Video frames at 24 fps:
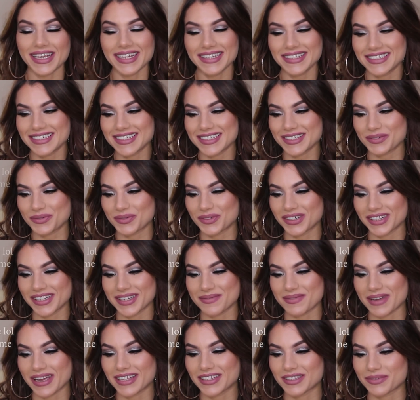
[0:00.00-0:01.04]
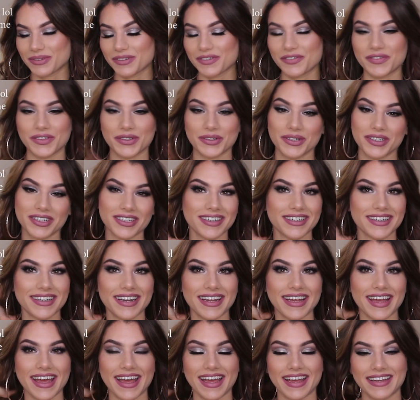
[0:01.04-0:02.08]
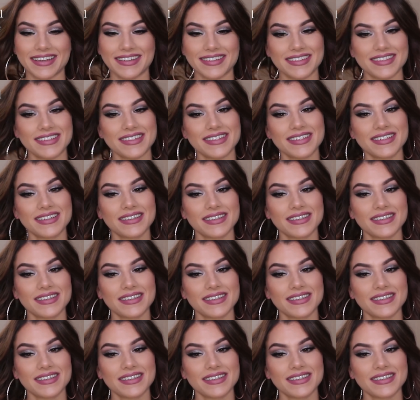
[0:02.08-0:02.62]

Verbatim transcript: It just really makes me feel good and